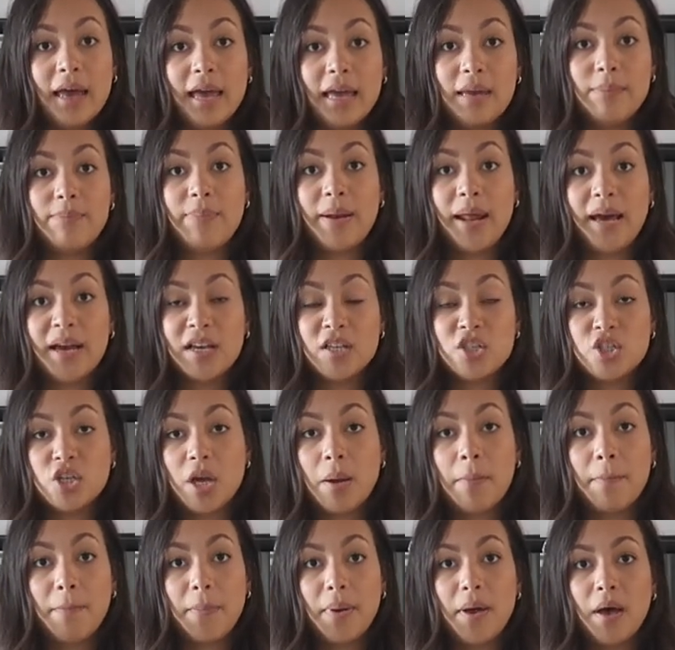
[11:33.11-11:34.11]
a black
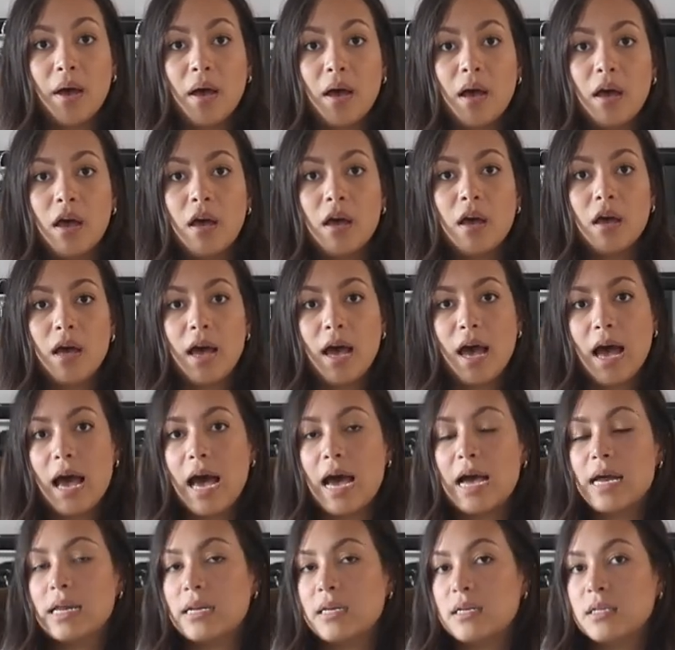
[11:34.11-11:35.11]
jumper
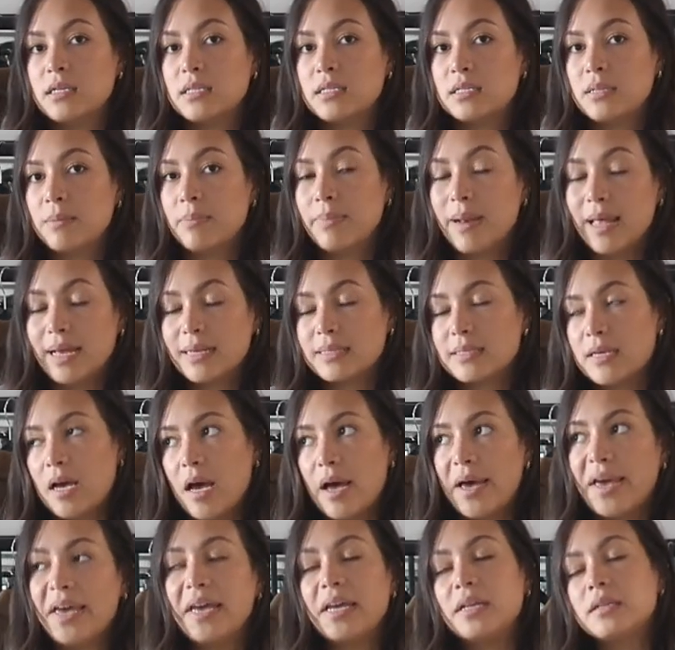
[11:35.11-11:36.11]
and some black
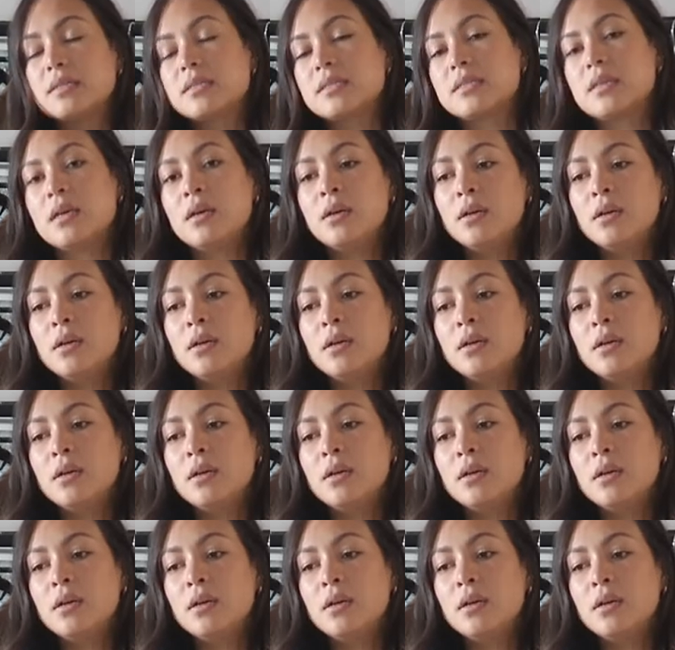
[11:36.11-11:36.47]
tights